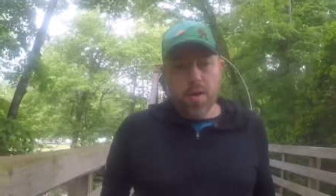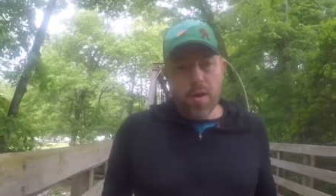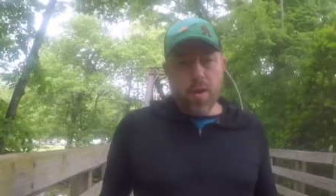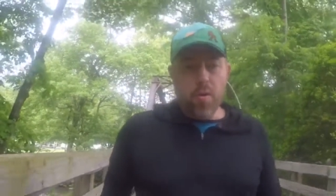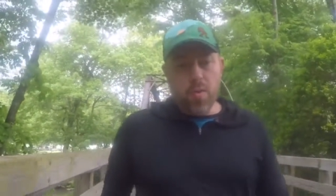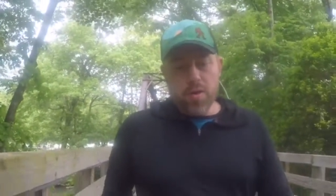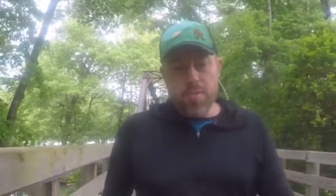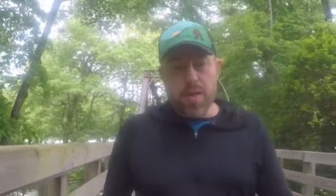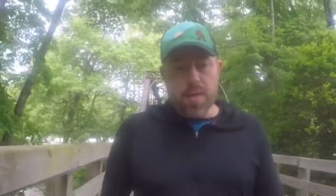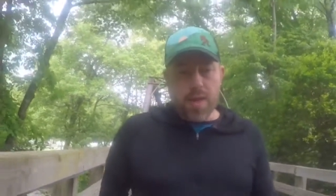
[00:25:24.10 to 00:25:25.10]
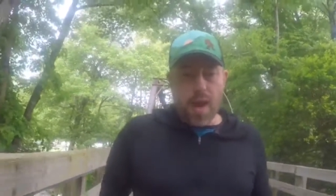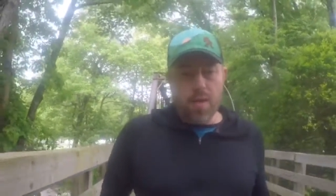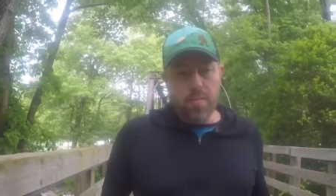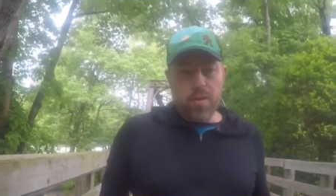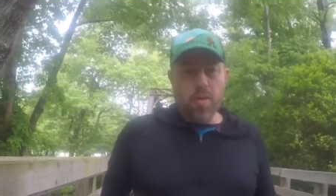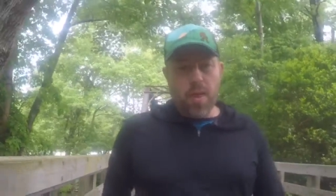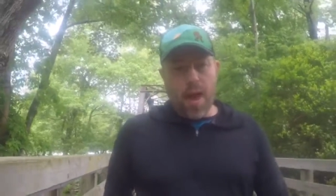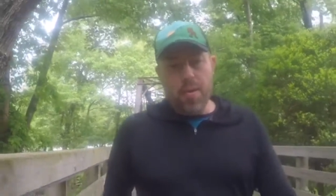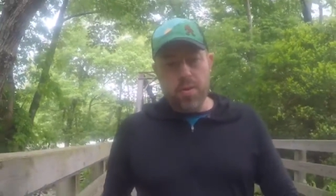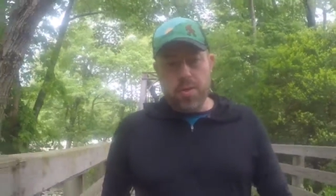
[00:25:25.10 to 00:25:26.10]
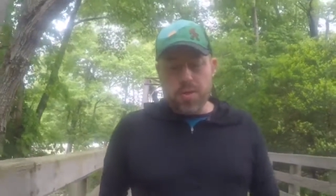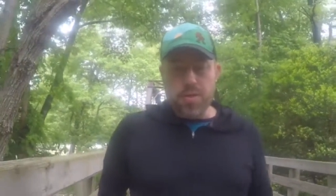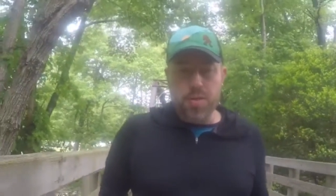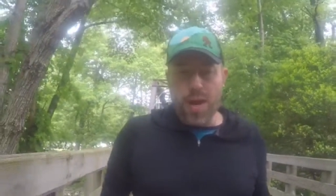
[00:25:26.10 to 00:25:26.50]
you know, once we get down below that, which is,